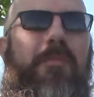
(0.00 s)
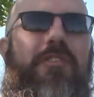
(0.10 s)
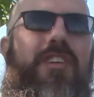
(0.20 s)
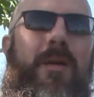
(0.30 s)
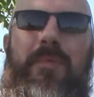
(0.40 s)
and
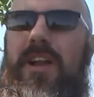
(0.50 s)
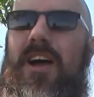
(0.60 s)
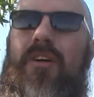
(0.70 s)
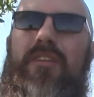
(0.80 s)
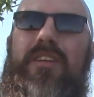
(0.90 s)
dropping
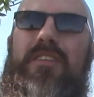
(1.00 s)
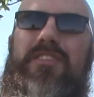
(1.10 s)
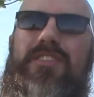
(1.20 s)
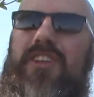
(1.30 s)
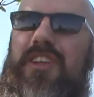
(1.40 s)
out, and it was
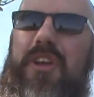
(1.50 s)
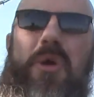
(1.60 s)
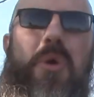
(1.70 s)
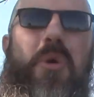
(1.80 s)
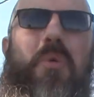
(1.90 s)
just like,
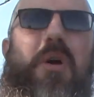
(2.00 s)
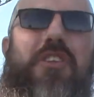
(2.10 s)
why is